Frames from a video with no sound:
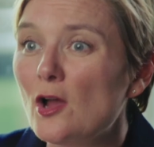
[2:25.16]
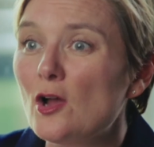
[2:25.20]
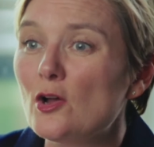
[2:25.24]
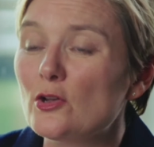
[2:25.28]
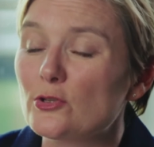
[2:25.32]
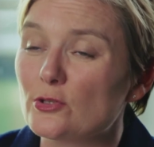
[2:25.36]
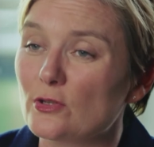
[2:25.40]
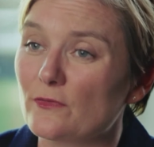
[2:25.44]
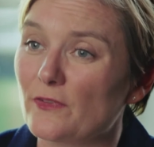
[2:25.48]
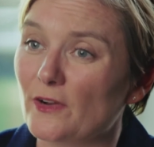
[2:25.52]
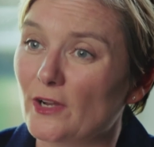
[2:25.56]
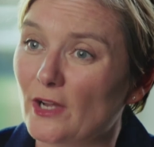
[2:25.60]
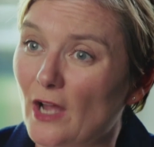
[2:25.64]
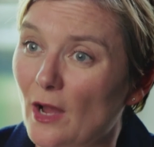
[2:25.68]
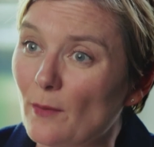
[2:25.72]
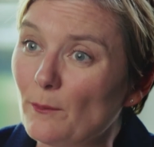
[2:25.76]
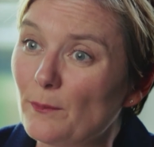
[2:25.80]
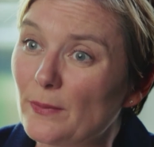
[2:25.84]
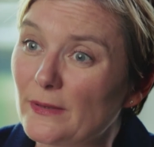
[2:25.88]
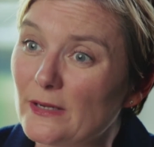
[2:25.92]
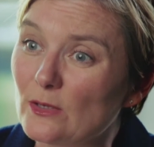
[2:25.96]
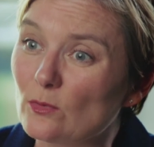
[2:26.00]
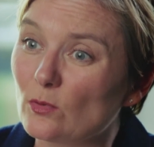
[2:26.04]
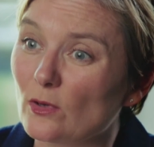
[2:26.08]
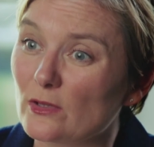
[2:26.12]
So if a
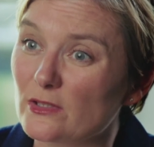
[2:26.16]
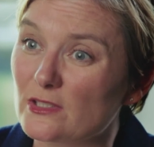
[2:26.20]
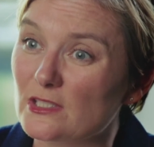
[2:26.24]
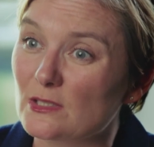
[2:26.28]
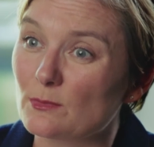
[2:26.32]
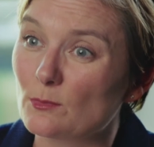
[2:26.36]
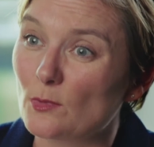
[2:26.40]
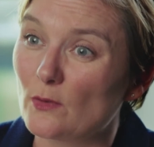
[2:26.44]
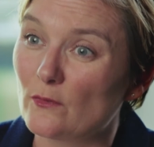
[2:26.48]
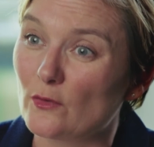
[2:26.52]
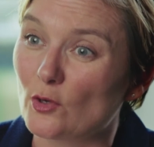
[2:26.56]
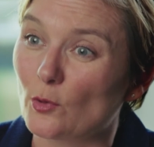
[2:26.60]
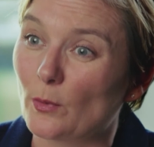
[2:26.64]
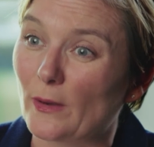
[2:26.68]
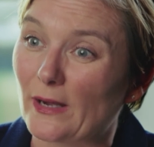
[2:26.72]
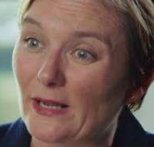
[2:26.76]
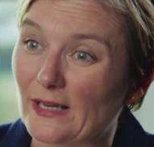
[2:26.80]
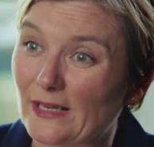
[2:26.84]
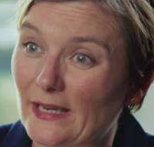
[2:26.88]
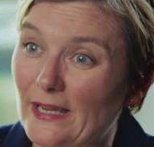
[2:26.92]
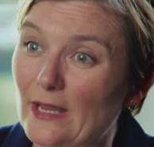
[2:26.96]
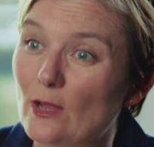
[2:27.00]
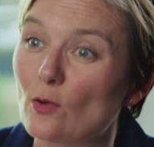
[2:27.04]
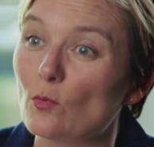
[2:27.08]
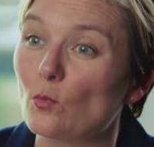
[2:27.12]
company wants to move
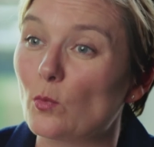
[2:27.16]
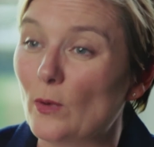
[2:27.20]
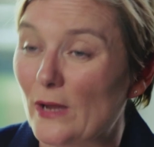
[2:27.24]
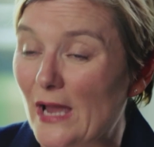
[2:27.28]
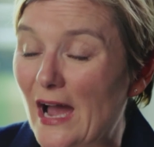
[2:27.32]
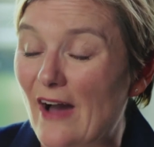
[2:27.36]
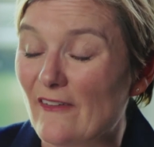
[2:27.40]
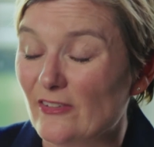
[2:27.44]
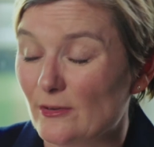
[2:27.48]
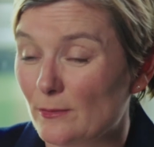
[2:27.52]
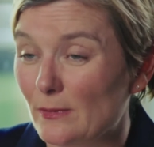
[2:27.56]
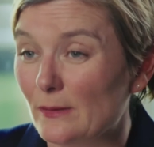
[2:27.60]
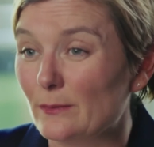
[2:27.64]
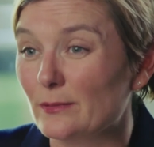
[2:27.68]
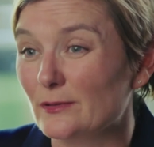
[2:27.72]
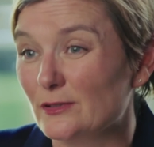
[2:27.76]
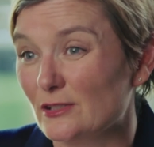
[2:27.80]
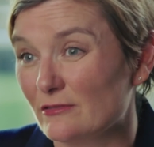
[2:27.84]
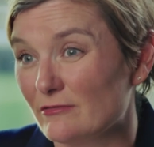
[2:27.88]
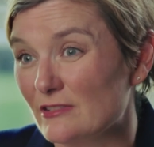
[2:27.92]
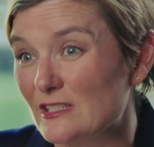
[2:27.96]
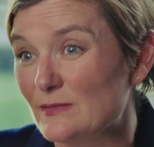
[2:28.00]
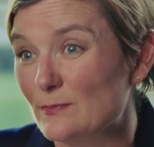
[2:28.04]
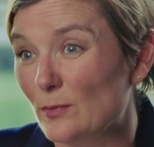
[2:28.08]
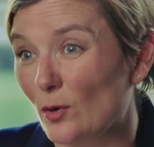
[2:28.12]
quickly, we have to be able to
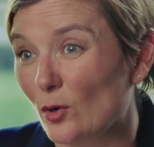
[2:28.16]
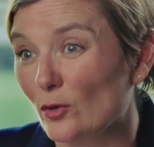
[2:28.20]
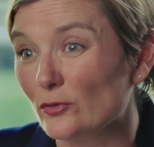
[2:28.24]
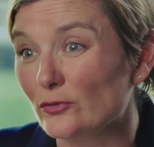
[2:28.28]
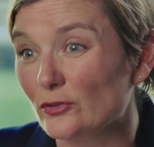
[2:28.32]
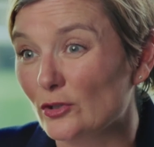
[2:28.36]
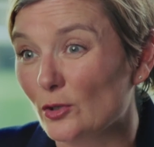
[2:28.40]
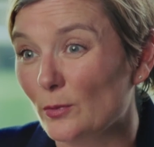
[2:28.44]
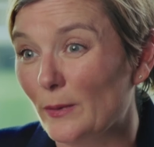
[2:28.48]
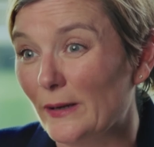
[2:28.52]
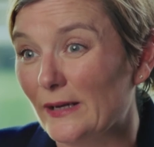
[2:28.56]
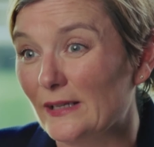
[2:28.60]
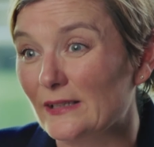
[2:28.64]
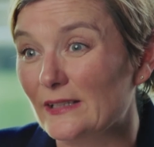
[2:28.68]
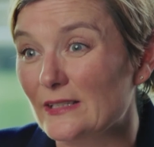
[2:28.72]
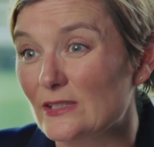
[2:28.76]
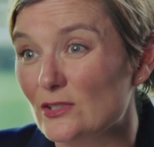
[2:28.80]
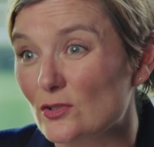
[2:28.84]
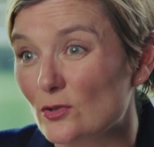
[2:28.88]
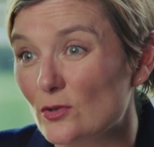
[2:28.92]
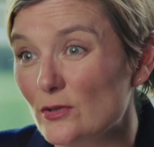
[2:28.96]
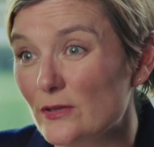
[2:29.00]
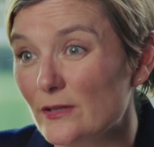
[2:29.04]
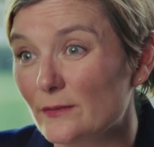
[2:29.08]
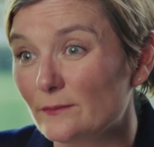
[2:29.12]
respond quickly to
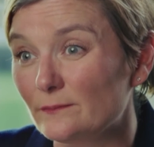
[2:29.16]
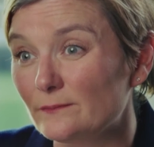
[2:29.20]
them.